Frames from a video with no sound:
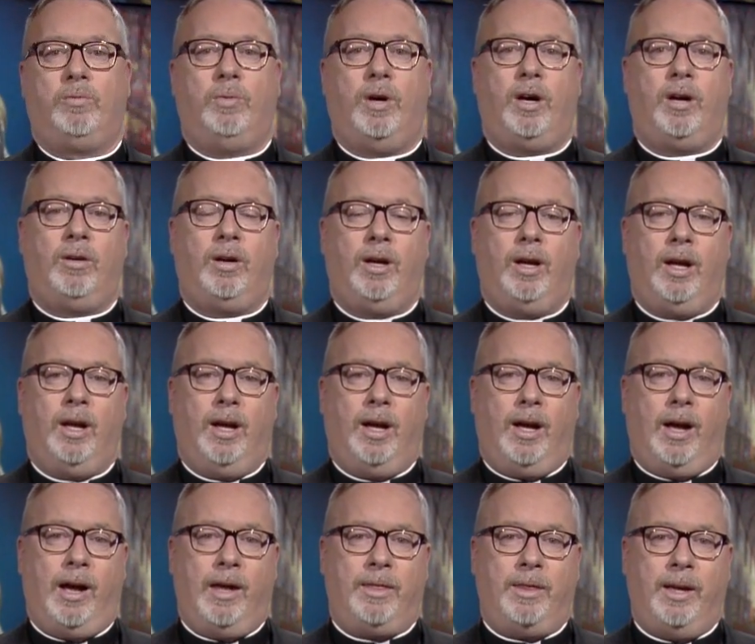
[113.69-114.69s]
Well,
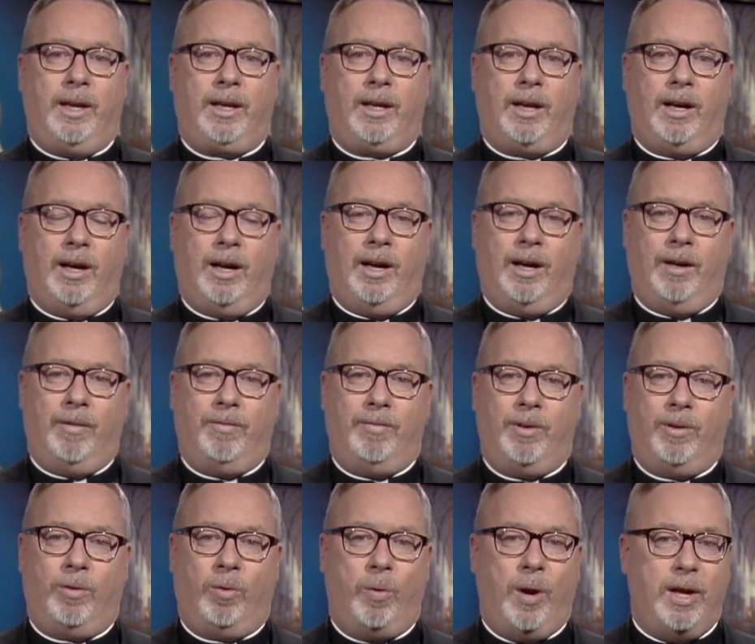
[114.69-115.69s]
I think uh,
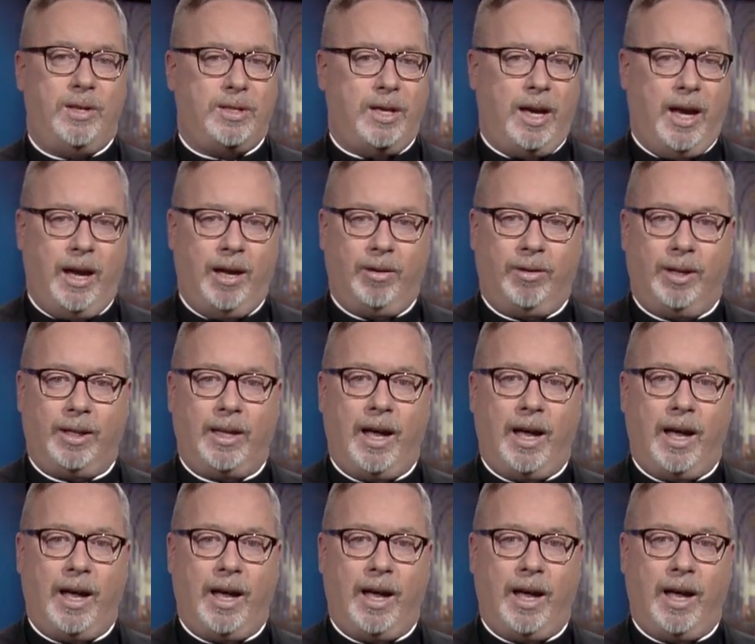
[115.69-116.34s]
there are ways of handling